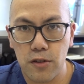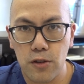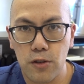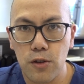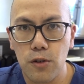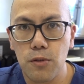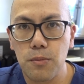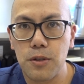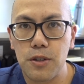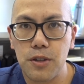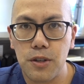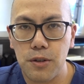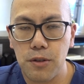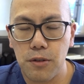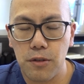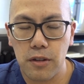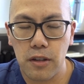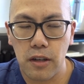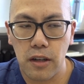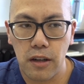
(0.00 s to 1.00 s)
new
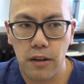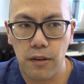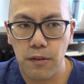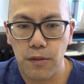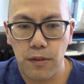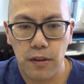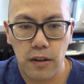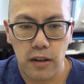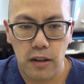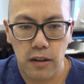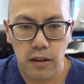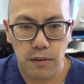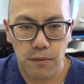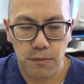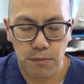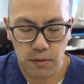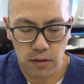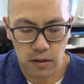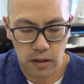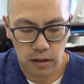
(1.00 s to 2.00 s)
material that
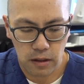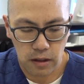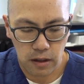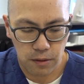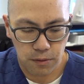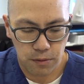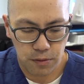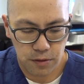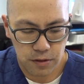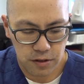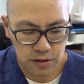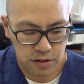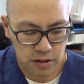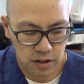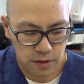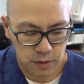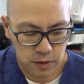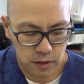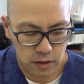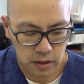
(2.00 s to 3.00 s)
I've
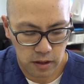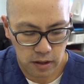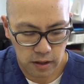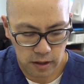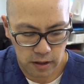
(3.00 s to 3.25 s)
discovered.